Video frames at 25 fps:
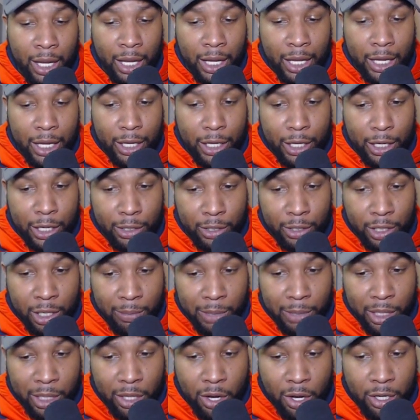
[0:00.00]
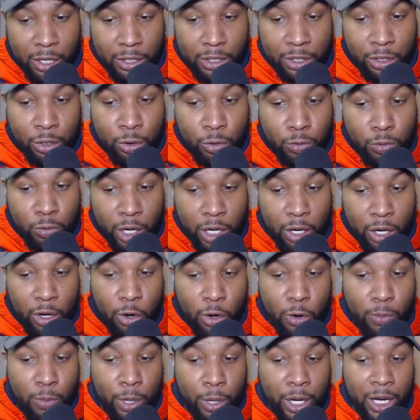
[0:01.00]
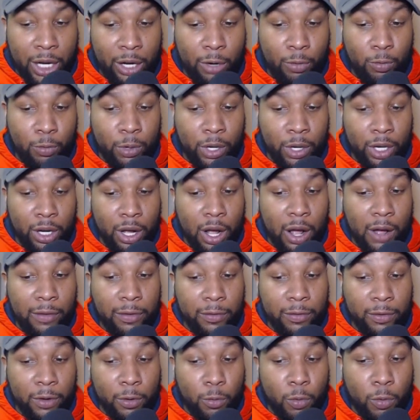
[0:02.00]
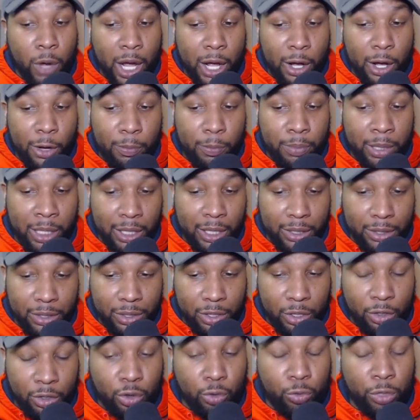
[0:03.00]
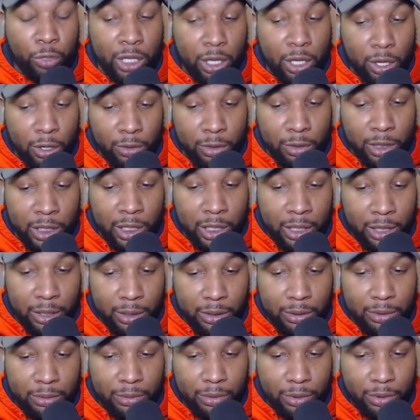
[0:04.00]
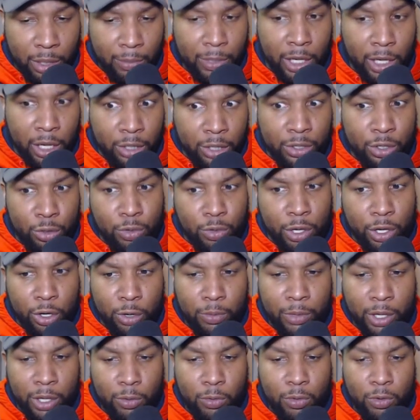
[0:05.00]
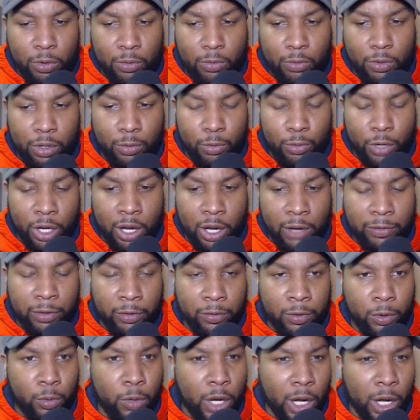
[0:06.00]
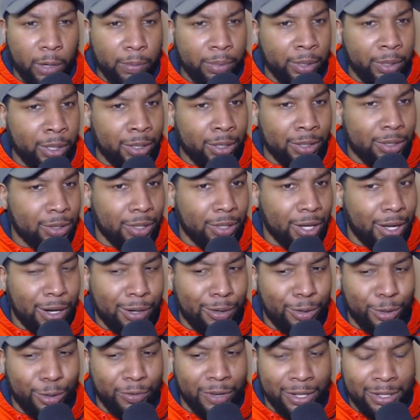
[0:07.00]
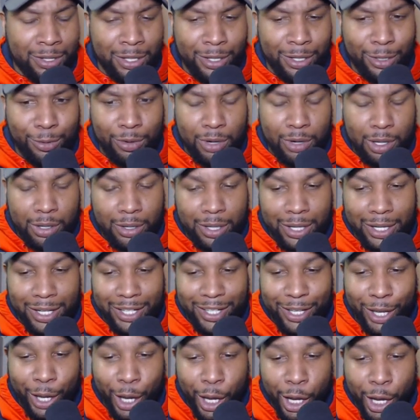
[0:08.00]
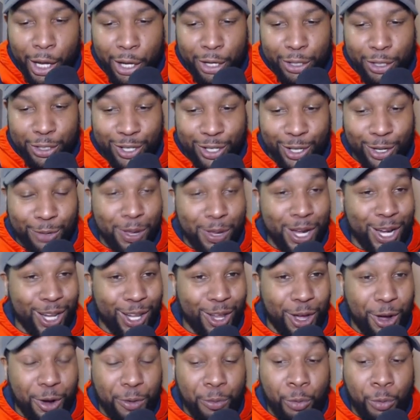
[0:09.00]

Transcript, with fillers: uh, coming on a two run homer and a run off of a wild pitch, a 3 0 lead coming out a two run homer and a, a runoff of a wild pitch. I don't know if I said that wrong or not. It's been a long